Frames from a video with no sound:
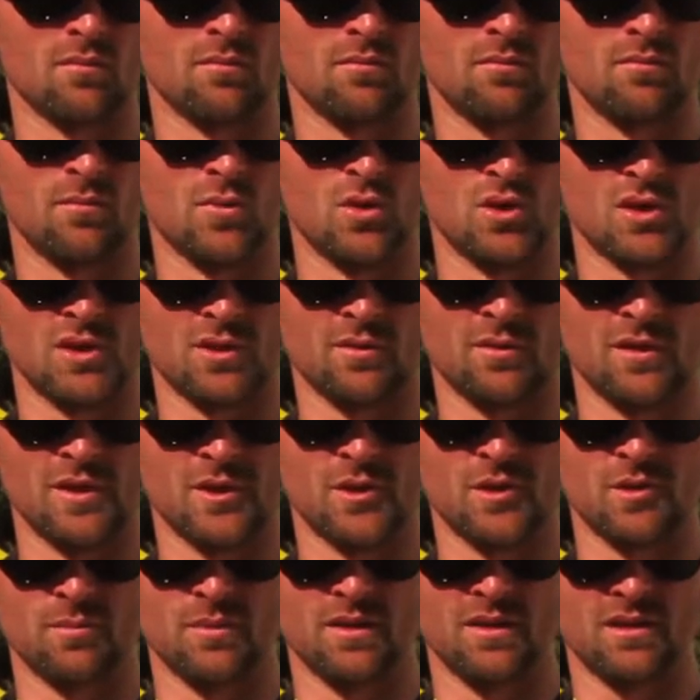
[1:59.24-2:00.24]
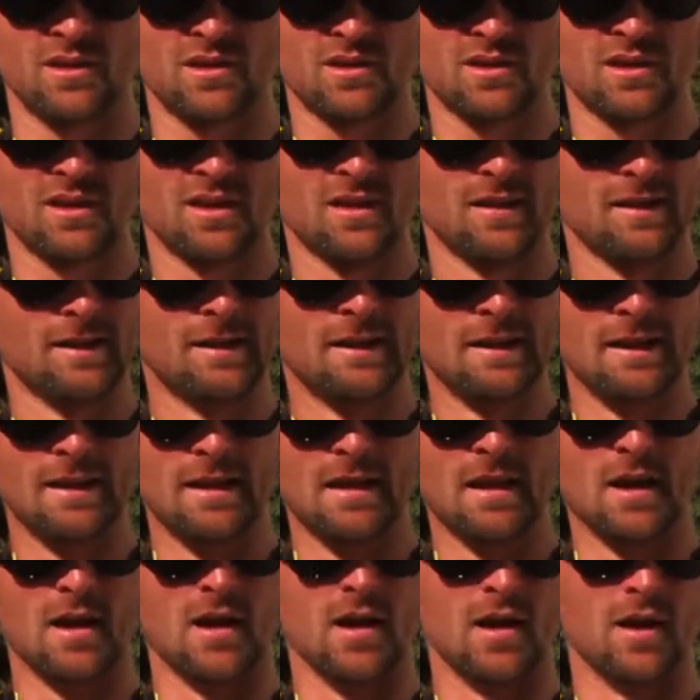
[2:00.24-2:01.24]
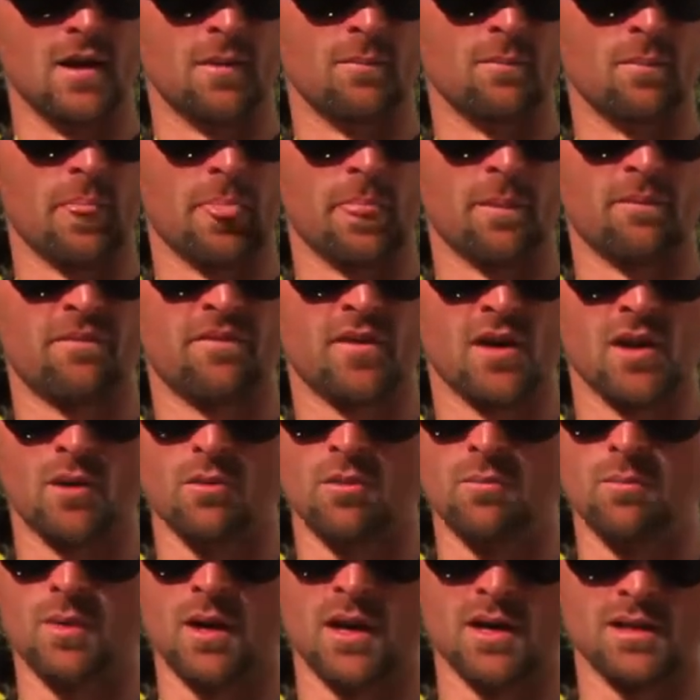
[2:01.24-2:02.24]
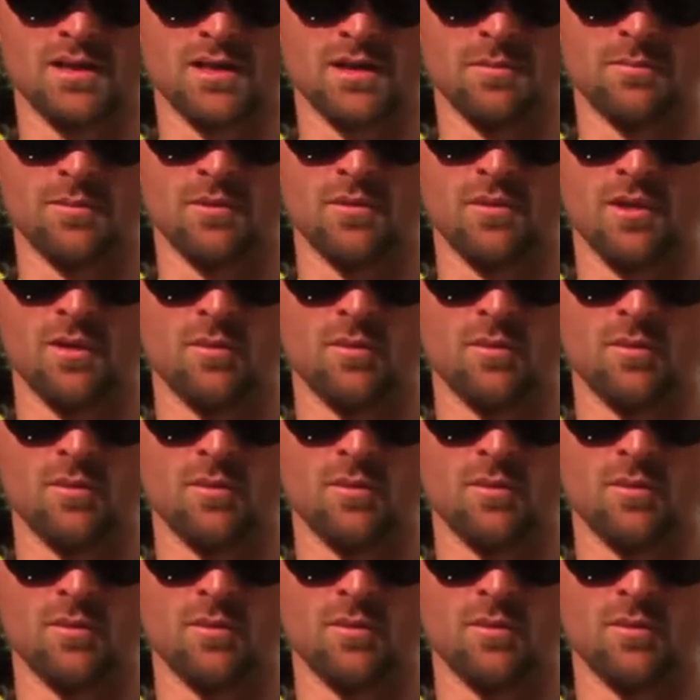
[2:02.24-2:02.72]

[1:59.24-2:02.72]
musical instruments. Following basketball, I